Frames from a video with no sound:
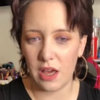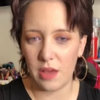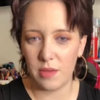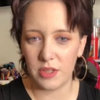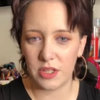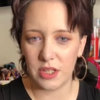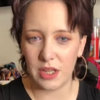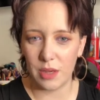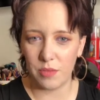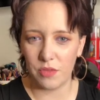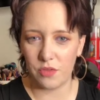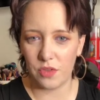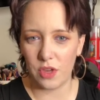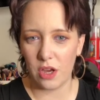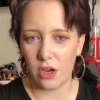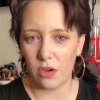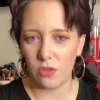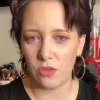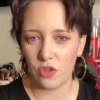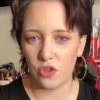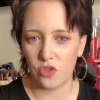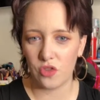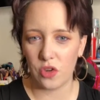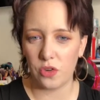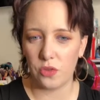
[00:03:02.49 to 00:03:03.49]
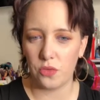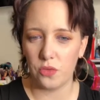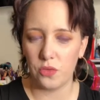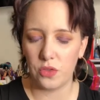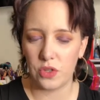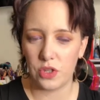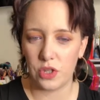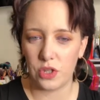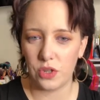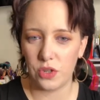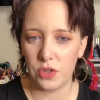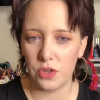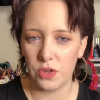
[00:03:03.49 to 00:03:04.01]
Some of it I'll struggle
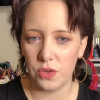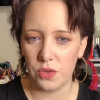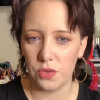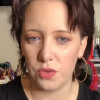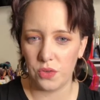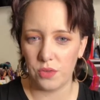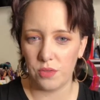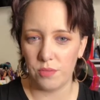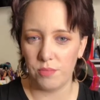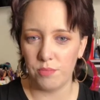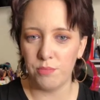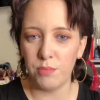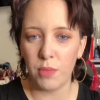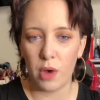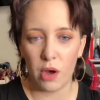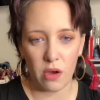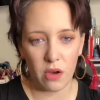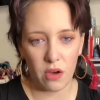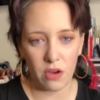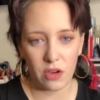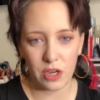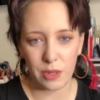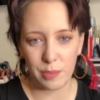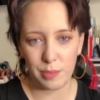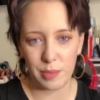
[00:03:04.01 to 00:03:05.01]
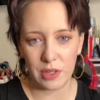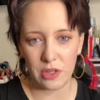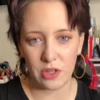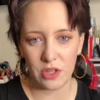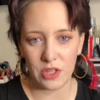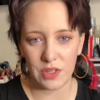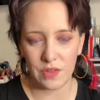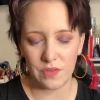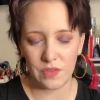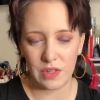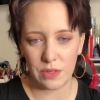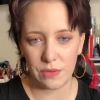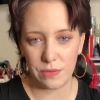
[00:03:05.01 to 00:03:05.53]
to mark
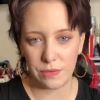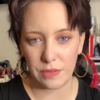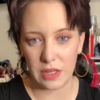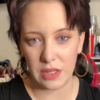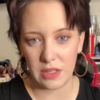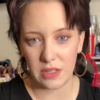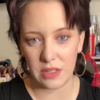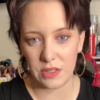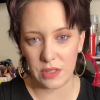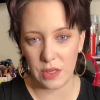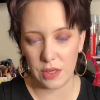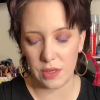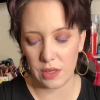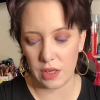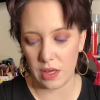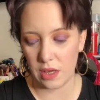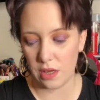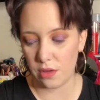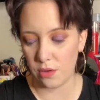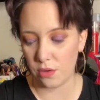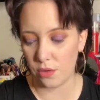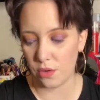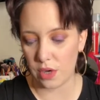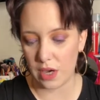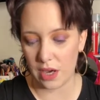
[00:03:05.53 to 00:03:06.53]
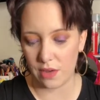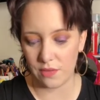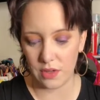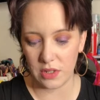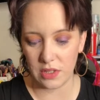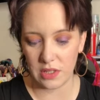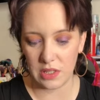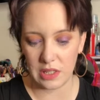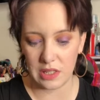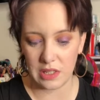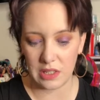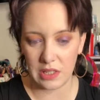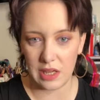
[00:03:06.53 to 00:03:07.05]
because of defacing it or having
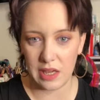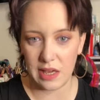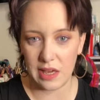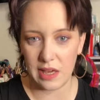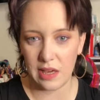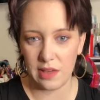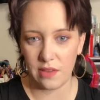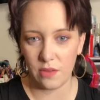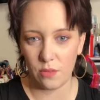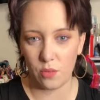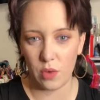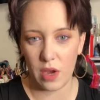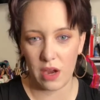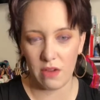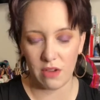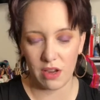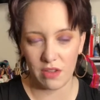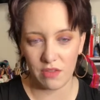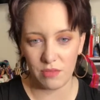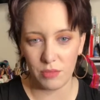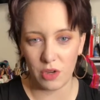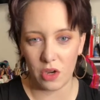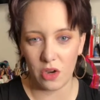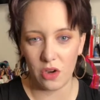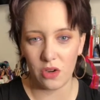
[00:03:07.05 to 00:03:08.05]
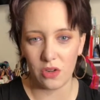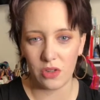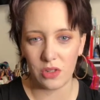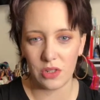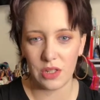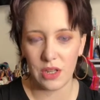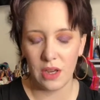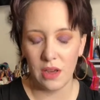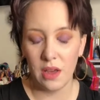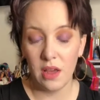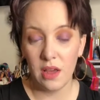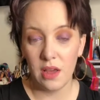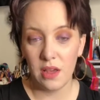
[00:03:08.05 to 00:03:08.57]
to see where I've
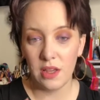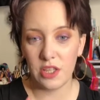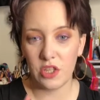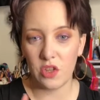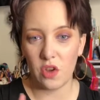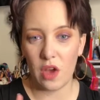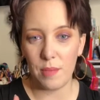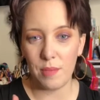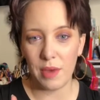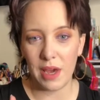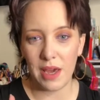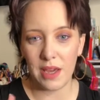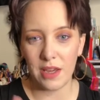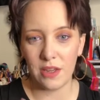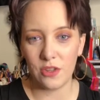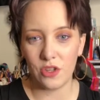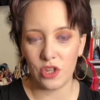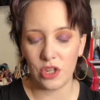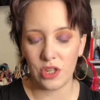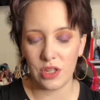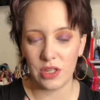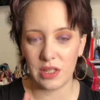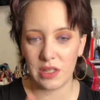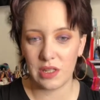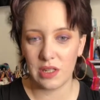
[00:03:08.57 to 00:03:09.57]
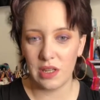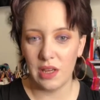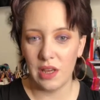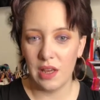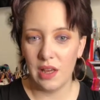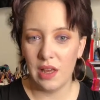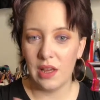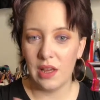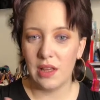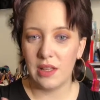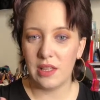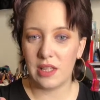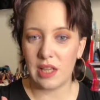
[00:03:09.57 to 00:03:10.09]
marked, so I may just
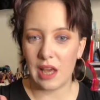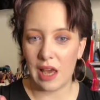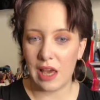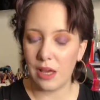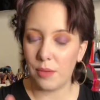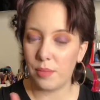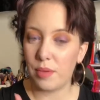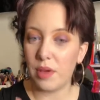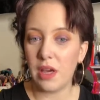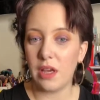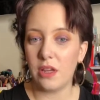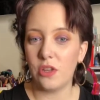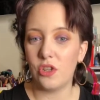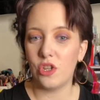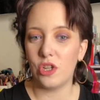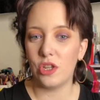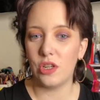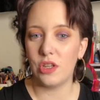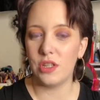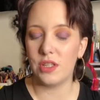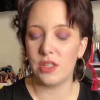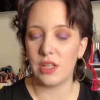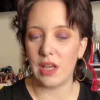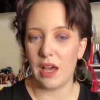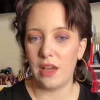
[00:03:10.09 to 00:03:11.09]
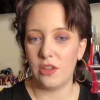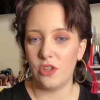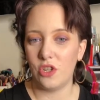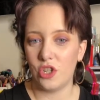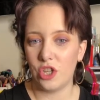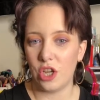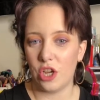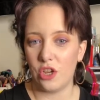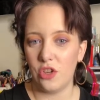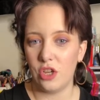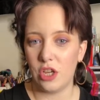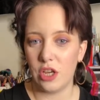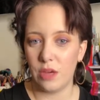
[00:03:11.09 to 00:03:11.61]
take pictures and
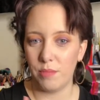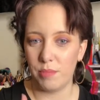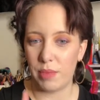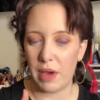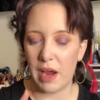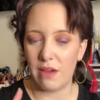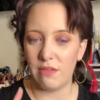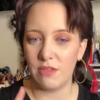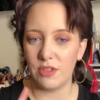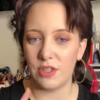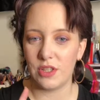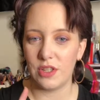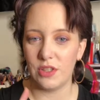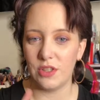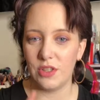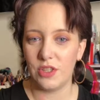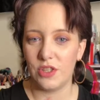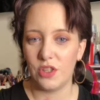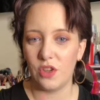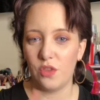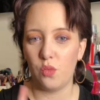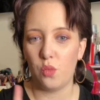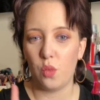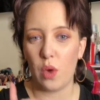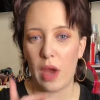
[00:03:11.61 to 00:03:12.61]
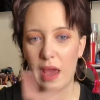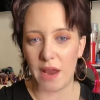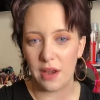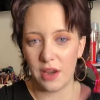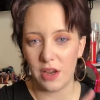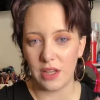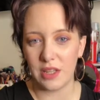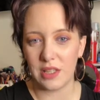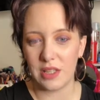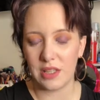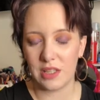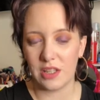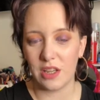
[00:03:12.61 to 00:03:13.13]
show you comparisons of when
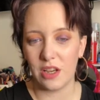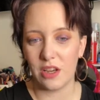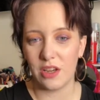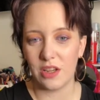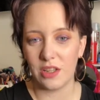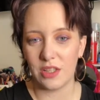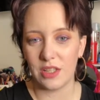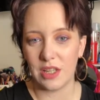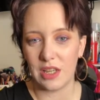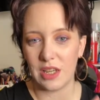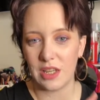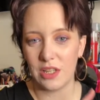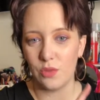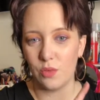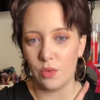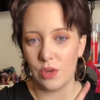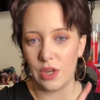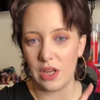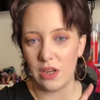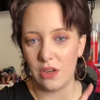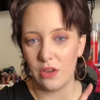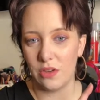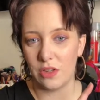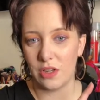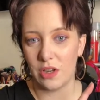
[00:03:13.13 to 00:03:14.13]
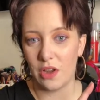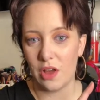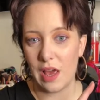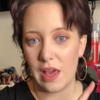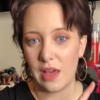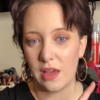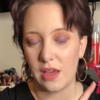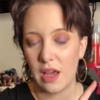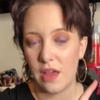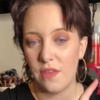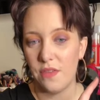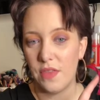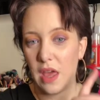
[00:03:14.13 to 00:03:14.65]
I started, what it looked
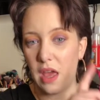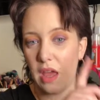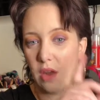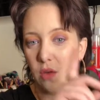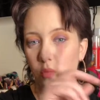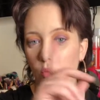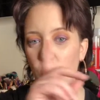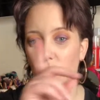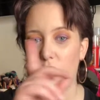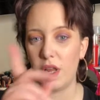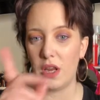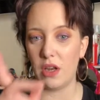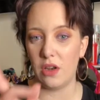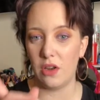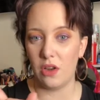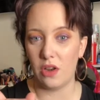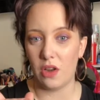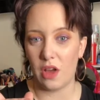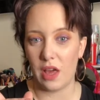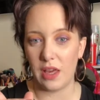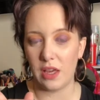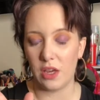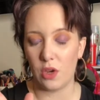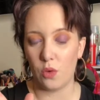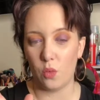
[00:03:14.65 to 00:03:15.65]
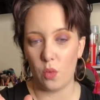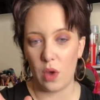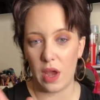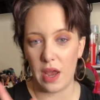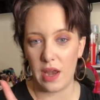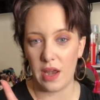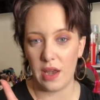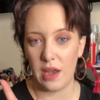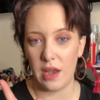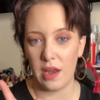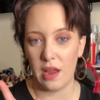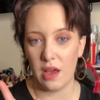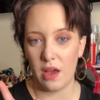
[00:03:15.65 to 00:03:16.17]
like, and then what it looked like
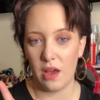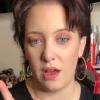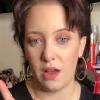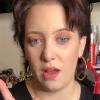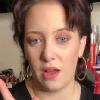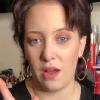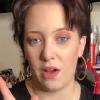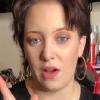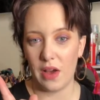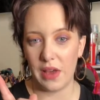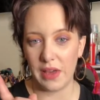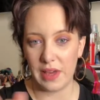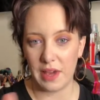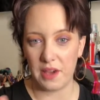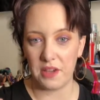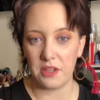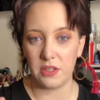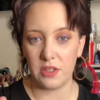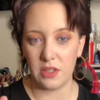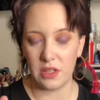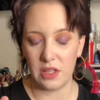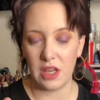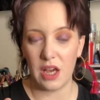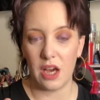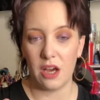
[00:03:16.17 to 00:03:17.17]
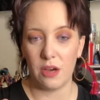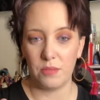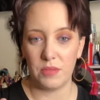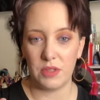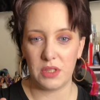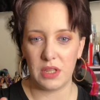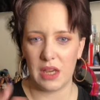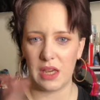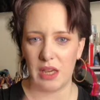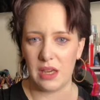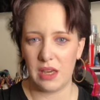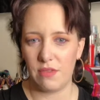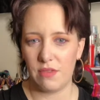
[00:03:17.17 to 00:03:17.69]
when I get to the
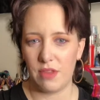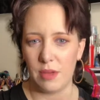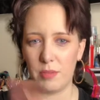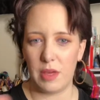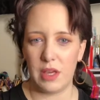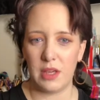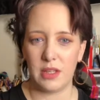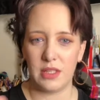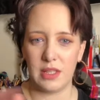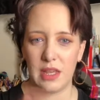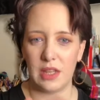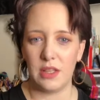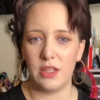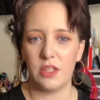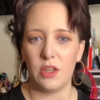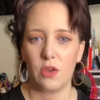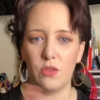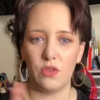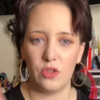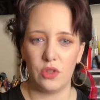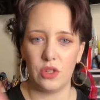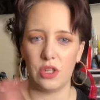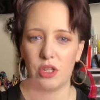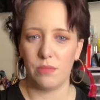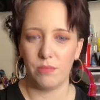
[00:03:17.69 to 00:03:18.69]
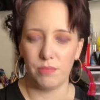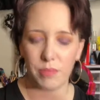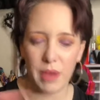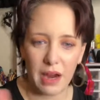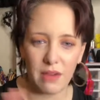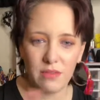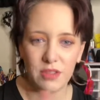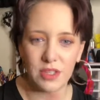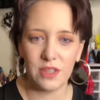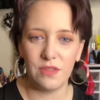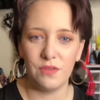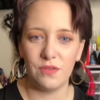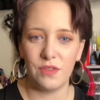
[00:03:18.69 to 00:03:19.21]
update, if that makes sense. I'll do a
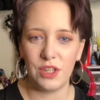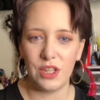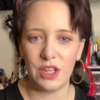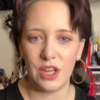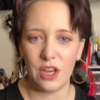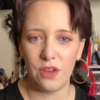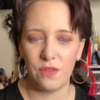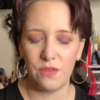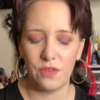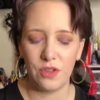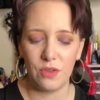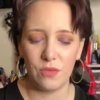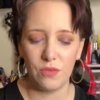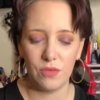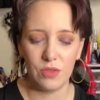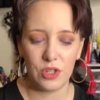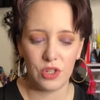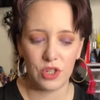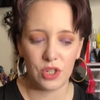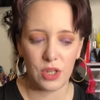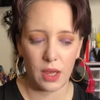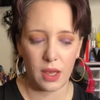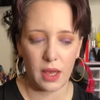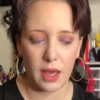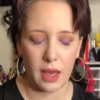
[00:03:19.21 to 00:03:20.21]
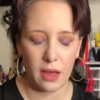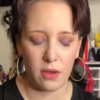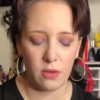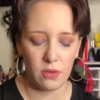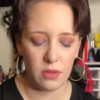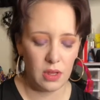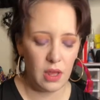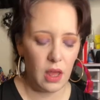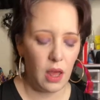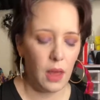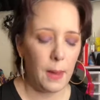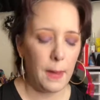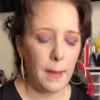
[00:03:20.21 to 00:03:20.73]
comparison video for you all to check
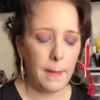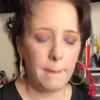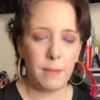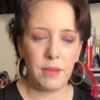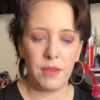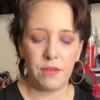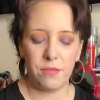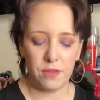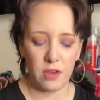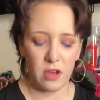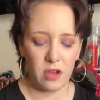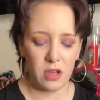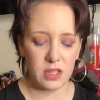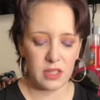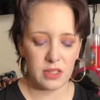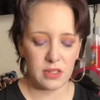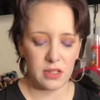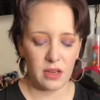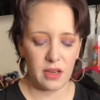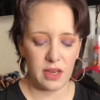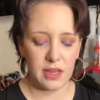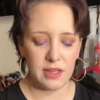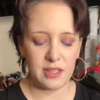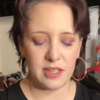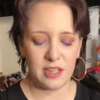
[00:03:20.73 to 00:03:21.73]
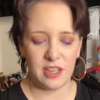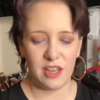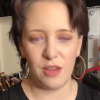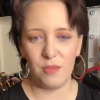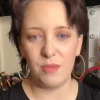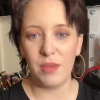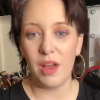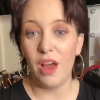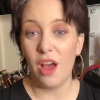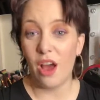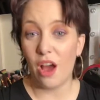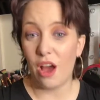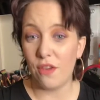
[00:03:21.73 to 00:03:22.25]
out. But the first
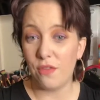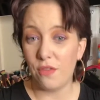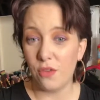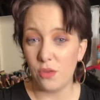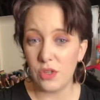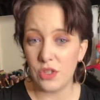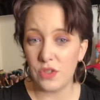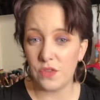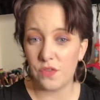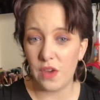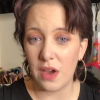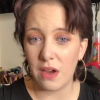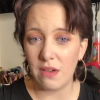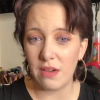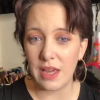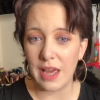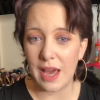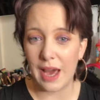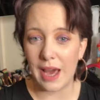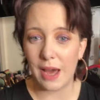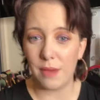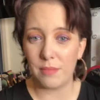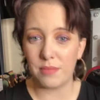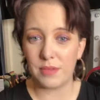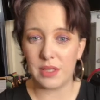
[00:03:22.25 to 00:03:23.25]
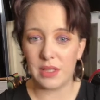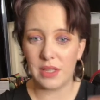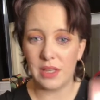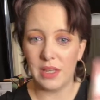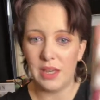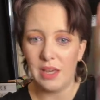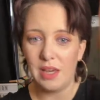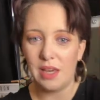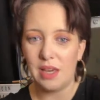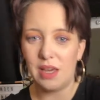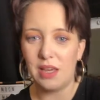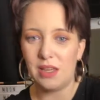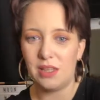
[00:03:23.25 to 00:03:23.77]
item I thought was very apt
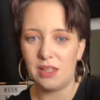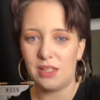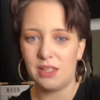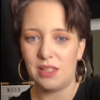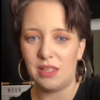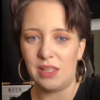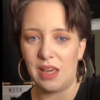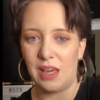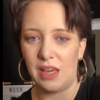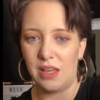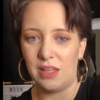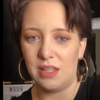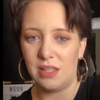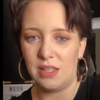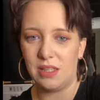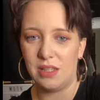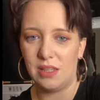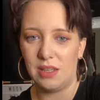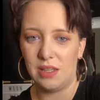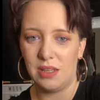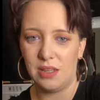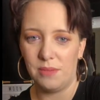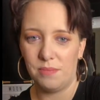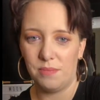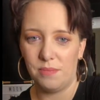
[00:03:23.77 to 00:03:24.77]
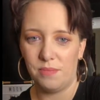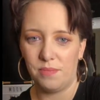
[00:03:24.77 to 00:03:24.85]
is this.